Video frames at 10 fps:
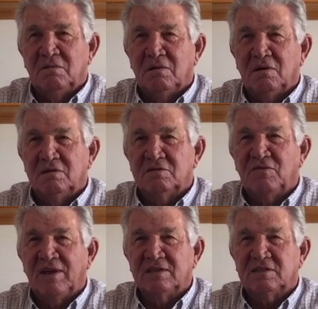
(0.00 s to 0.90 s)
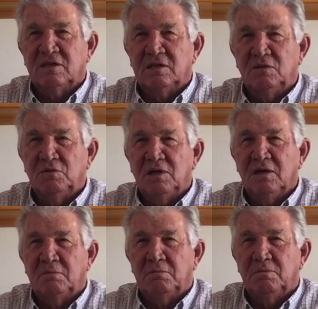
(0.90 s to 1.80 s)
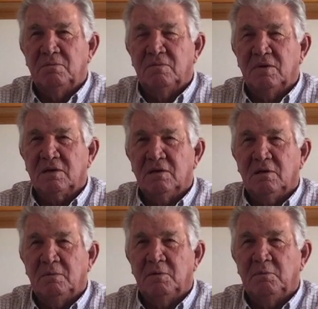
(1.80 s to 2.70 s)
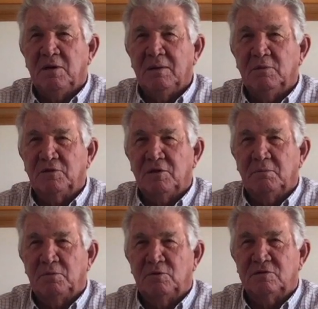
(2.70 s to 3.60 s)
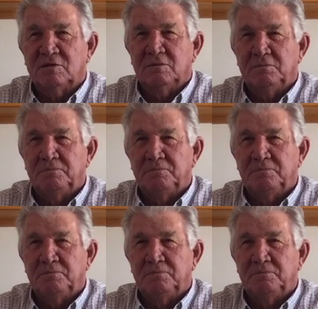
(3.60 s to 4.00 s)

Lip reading: On Fast Sunday we had, I call them the Bible thumpers.